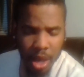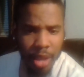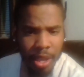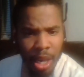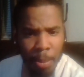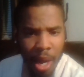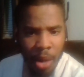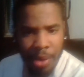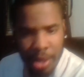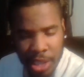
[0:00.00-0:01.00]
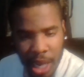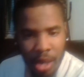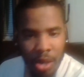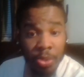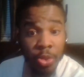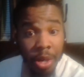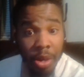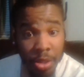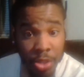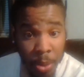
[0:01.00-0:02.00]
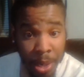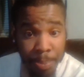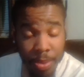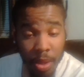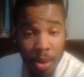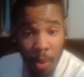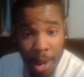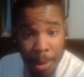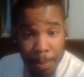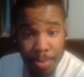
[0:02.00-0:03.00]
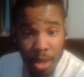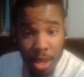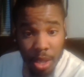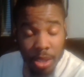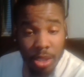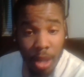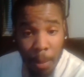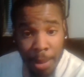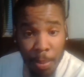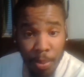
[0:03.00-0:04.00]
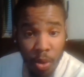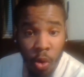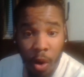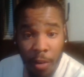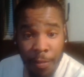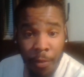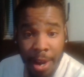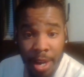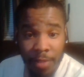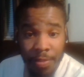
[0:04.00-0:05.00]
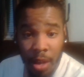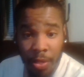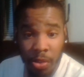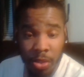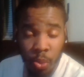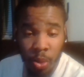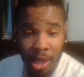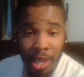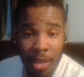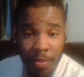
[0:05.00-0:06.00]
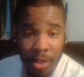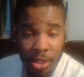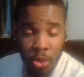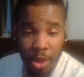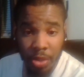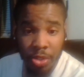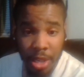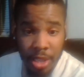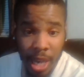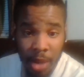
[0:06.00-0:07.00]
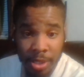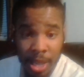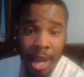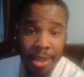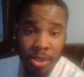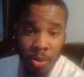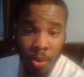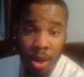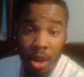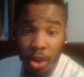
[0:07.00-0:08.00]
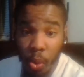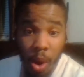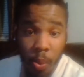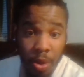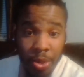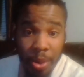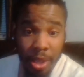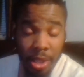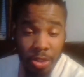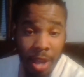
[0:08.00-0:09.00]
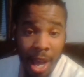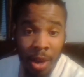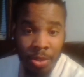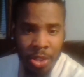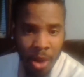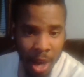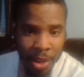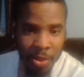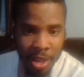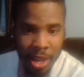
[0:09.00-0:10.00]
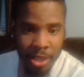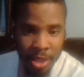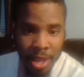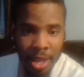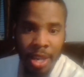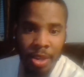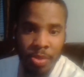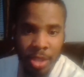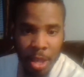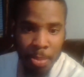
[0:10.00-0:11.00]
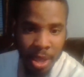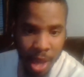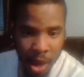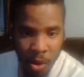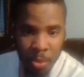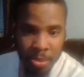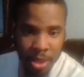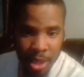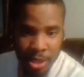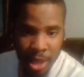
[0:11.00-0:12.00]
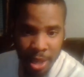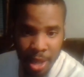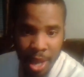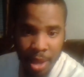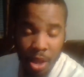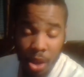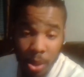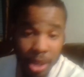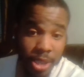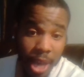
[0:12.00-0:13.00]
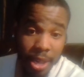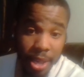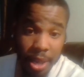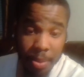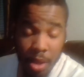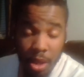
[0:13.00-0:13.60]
Now think about it. When your child go trick or treat, right? Some people who are afraid of others will leave the trick or treats outside, so no one won't do anything to the house. You know how you did as a kid. You TP their homes and things like that. Well, at least I did.